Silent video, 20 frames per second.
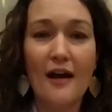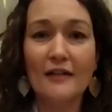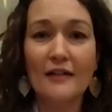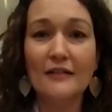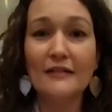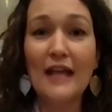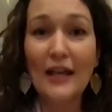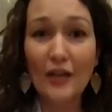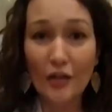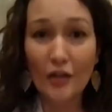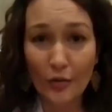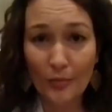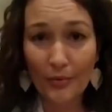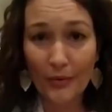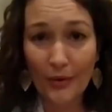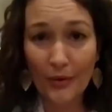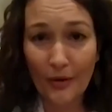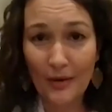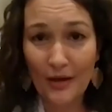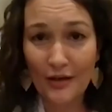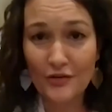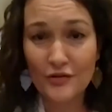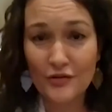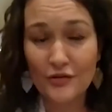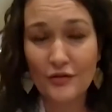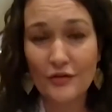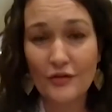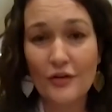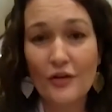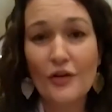let your
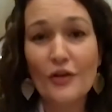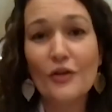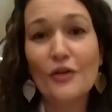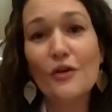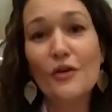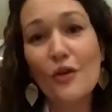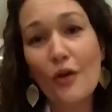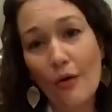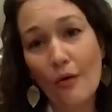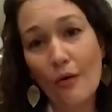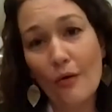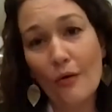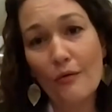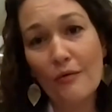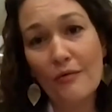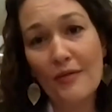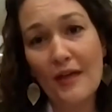pre-arranger know